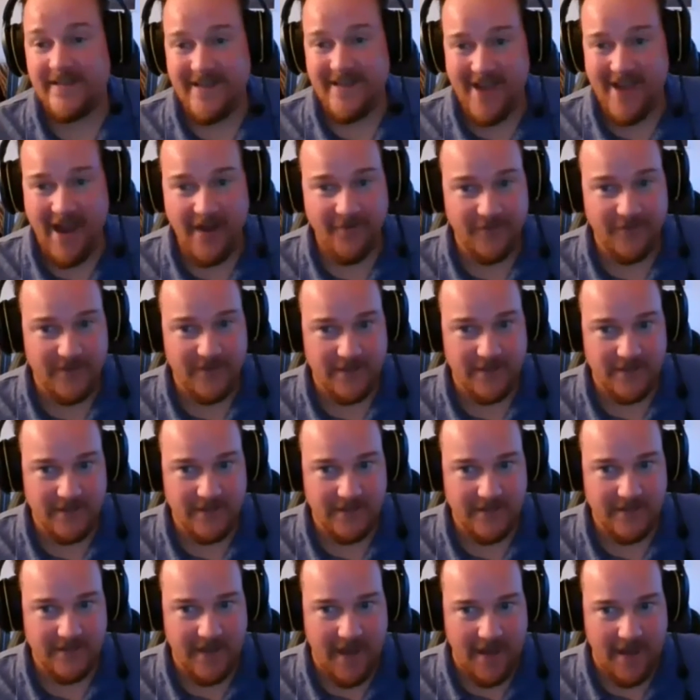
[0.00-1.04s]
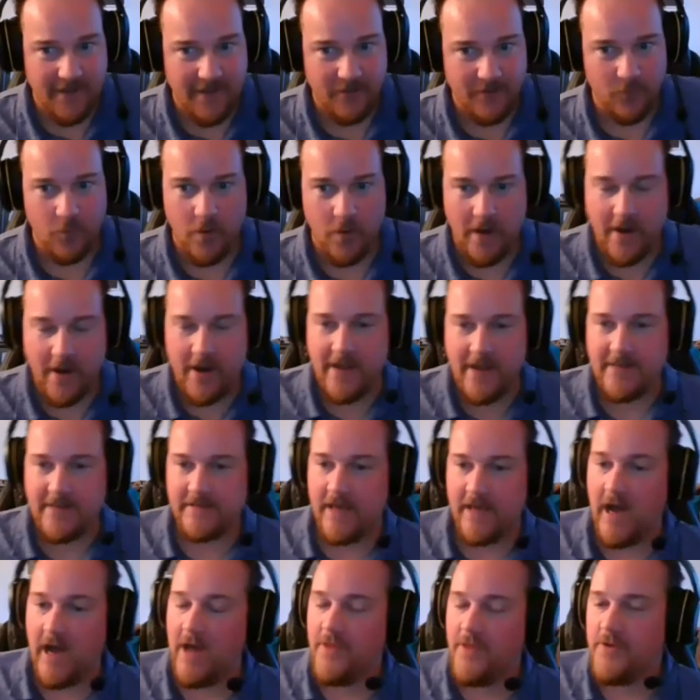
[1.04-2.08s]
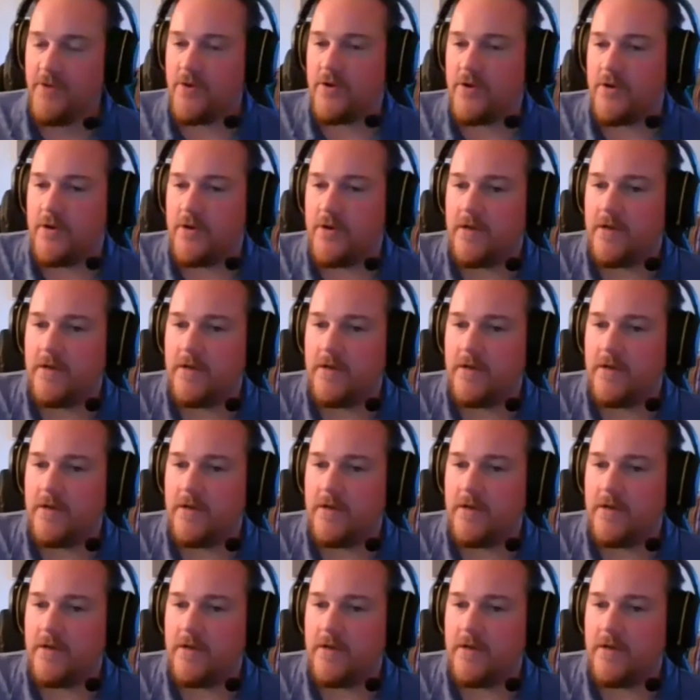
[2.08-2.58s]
knifed to death, whereas other